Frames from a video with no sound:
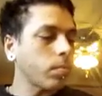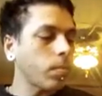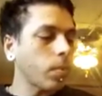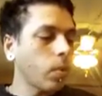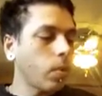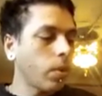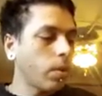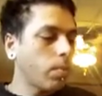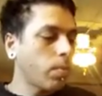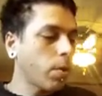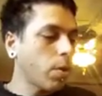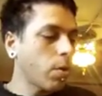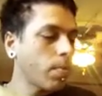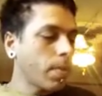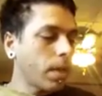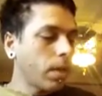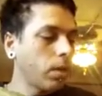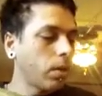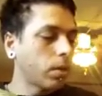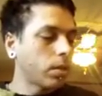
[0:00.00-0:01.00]
with a berm
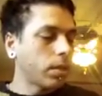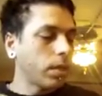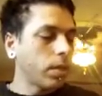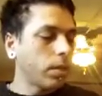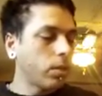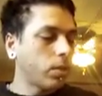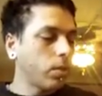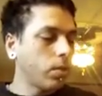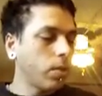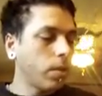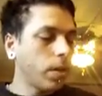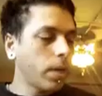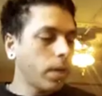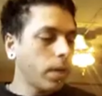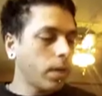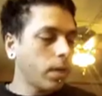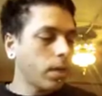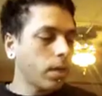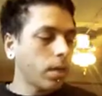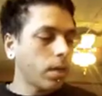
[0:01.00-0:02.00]
that looks into it.
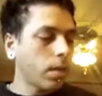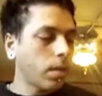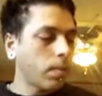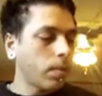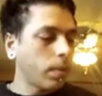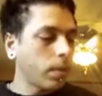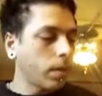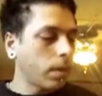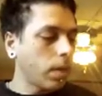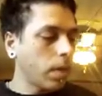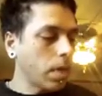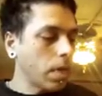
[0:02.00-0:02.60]
I mean,